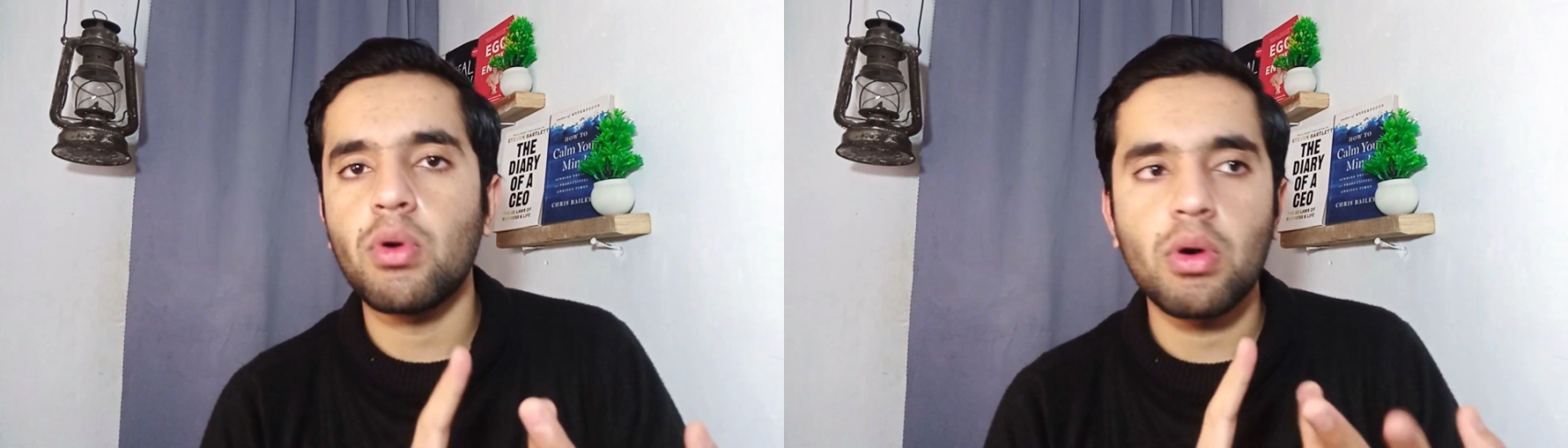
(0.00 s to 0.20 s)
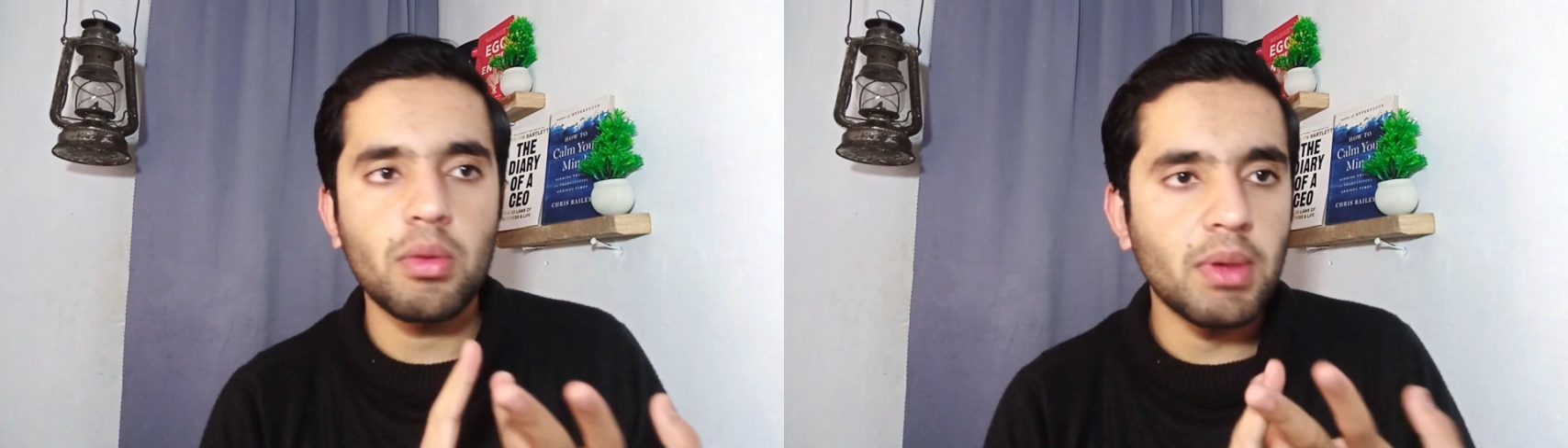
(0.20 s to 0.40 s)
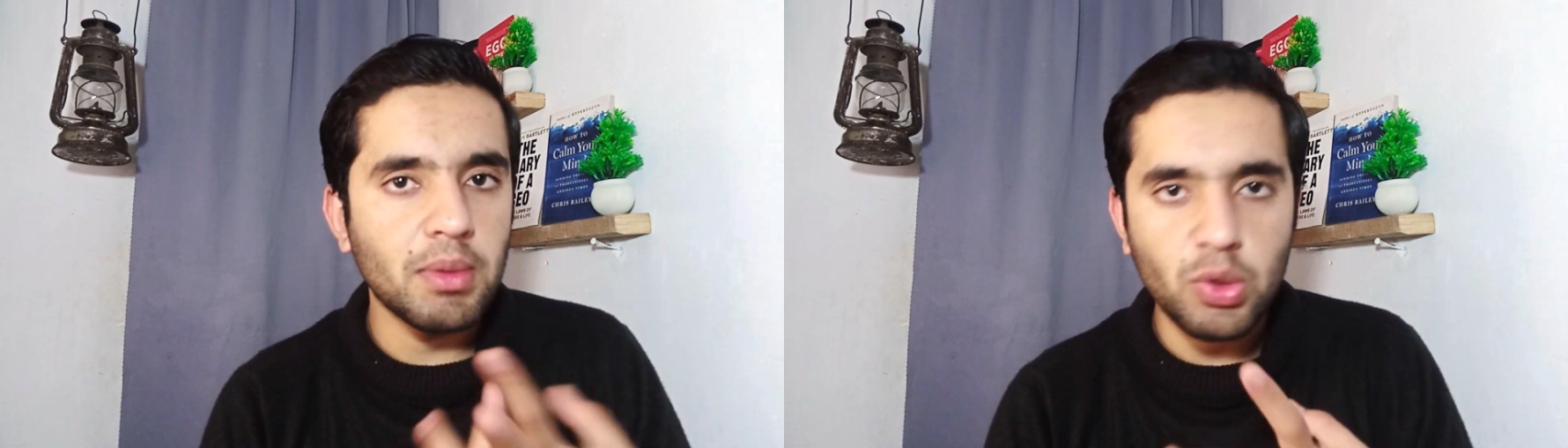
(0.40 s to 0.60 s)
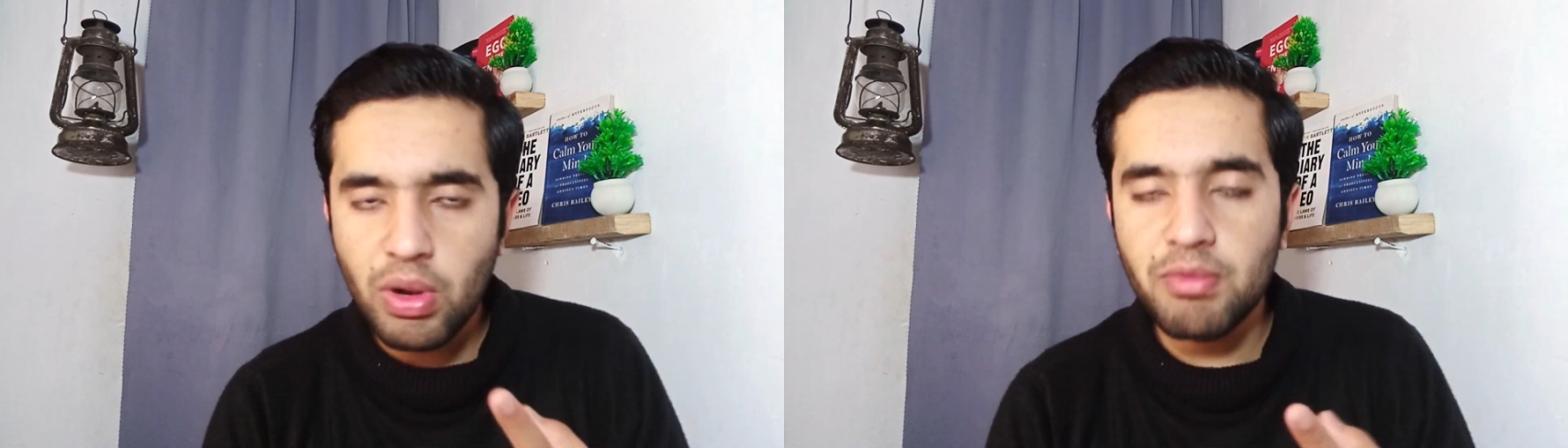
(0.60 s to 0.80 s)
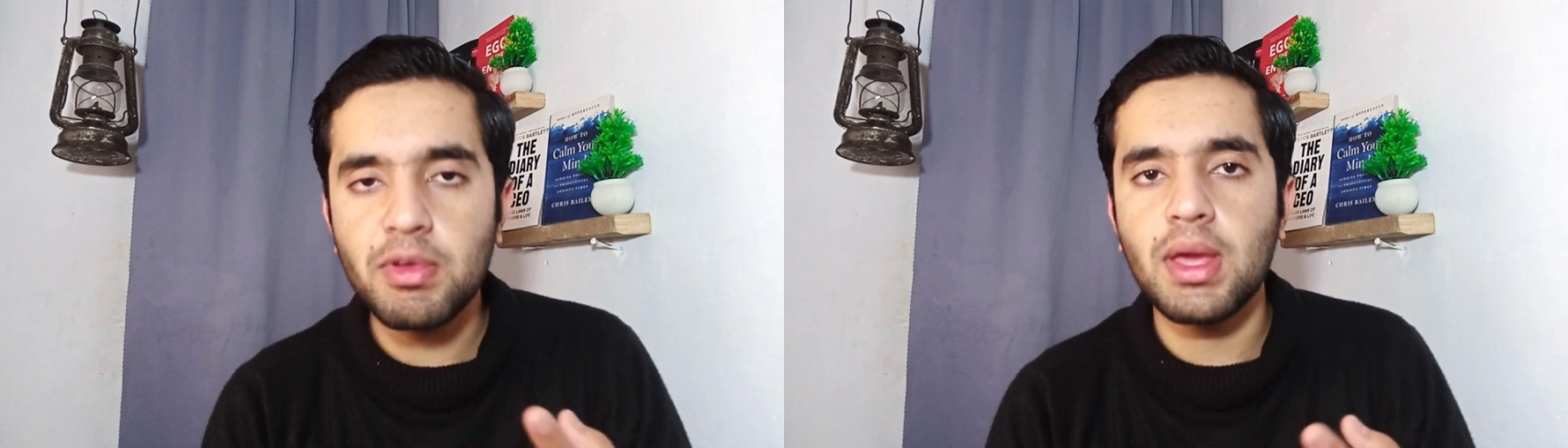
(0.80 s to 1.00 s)
or maybe
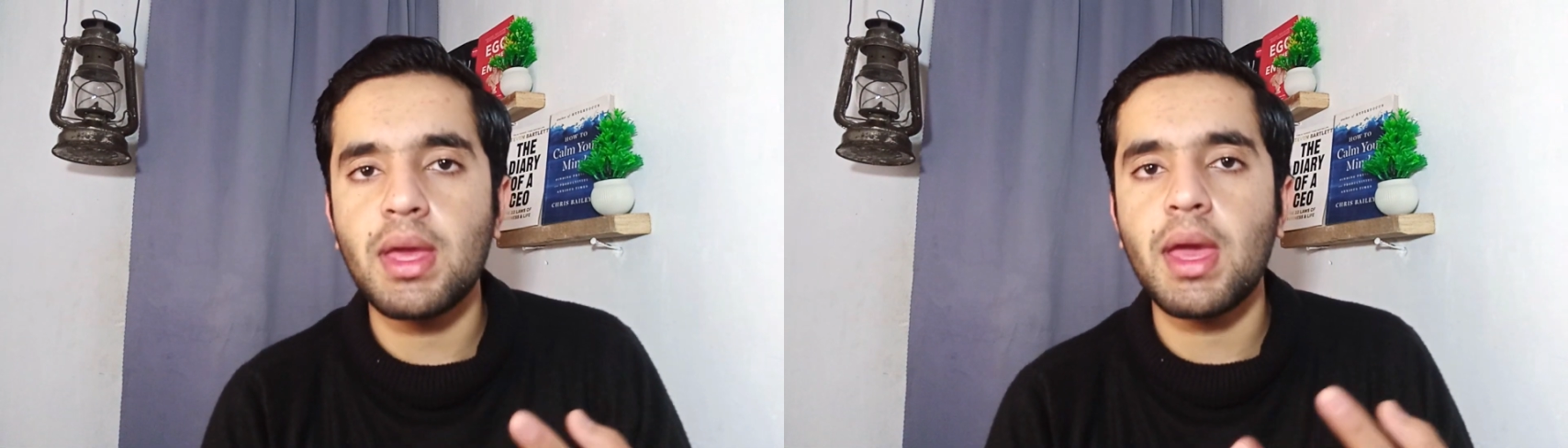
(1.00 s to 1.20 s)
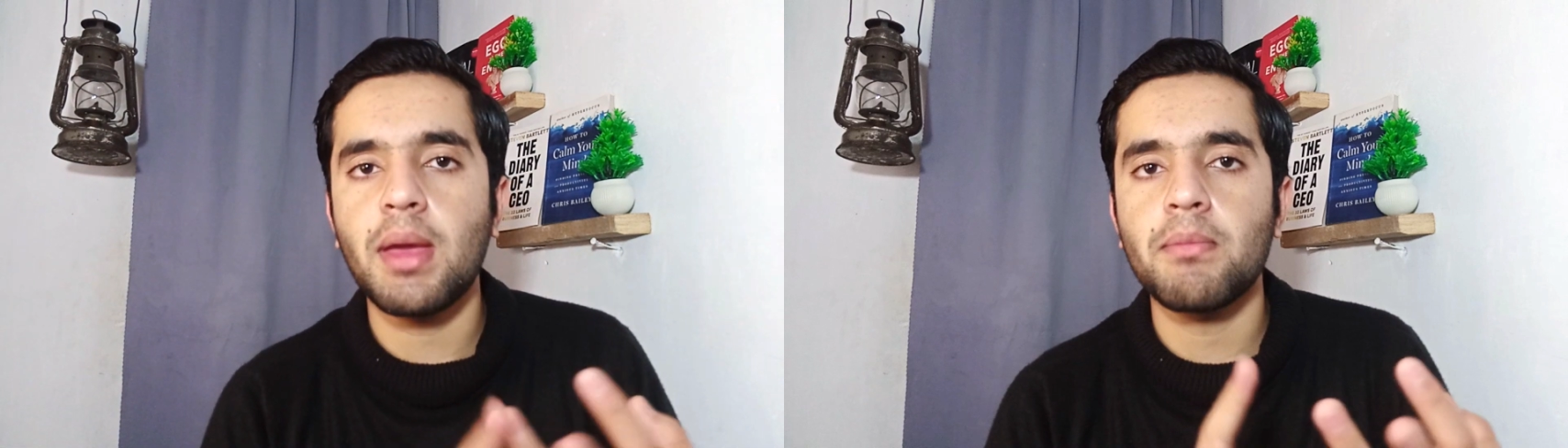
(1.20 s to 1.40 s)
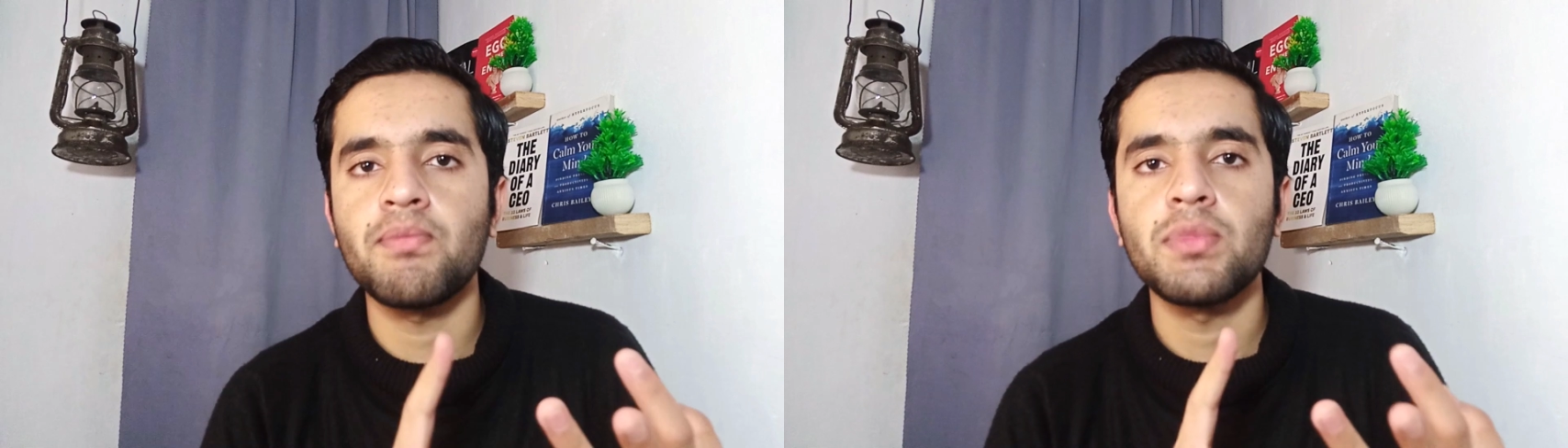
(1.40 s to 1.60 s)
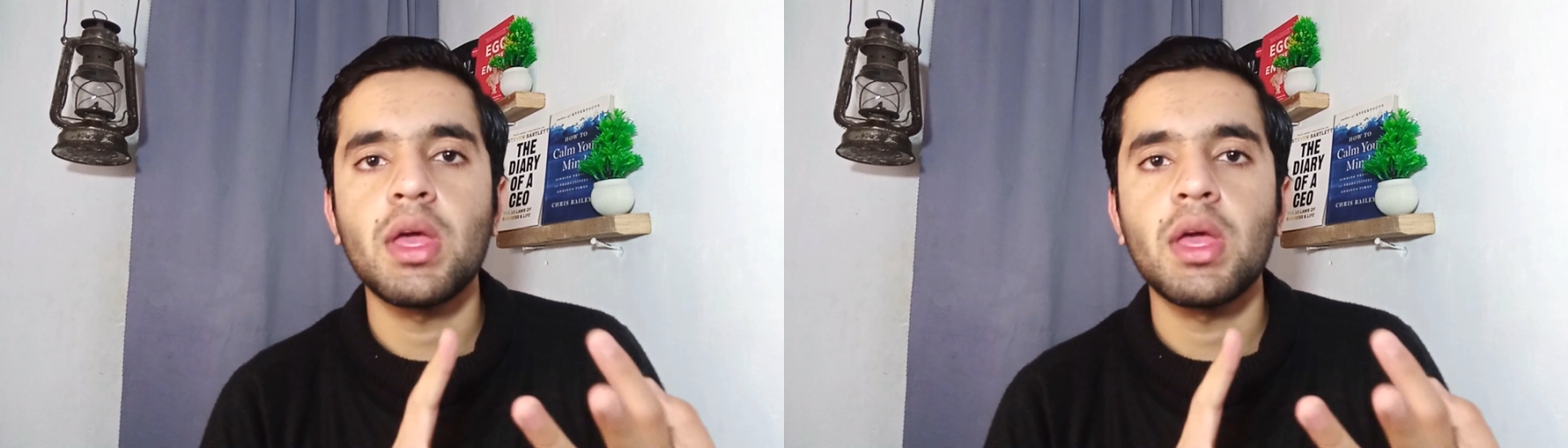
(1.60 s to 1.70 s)
12 a.m.